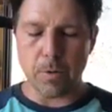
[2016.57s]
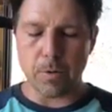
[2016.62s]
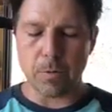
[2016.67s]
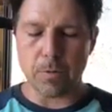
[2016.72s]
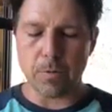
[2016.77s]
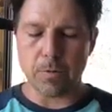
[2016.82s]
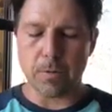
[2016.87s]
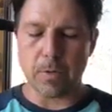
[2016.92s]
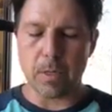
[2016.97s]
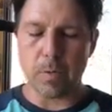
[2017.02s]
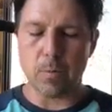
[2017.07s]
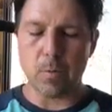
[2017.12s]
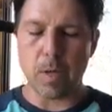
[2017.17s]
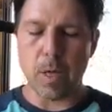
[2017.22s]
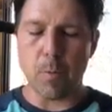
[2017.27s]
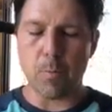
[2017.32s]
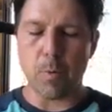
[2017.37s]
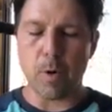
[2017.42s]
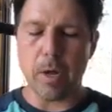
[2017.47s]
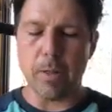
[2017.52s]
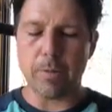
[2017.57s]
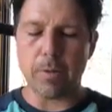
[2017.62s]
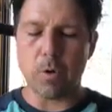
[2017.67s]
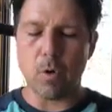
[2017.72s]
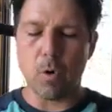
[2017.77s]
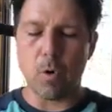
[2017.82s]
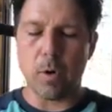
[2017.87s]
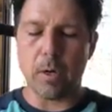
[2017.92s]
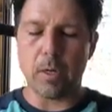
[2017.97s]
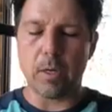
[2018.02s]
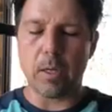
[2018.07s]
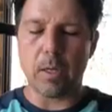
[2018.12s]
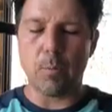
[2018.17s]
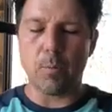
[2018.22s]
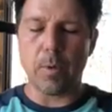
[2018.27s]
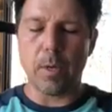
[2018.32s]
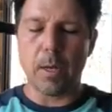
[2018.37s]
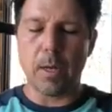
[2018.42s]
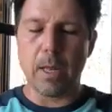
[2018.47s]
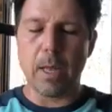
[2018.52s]
Just keep that breath going. Deep
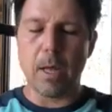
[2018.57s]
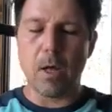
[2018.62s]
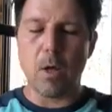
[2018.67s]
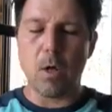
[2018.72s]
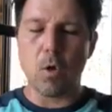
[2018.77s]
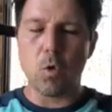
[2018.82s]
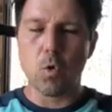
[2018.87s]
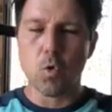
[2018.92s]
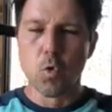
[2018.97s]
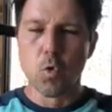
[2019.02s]
inhale,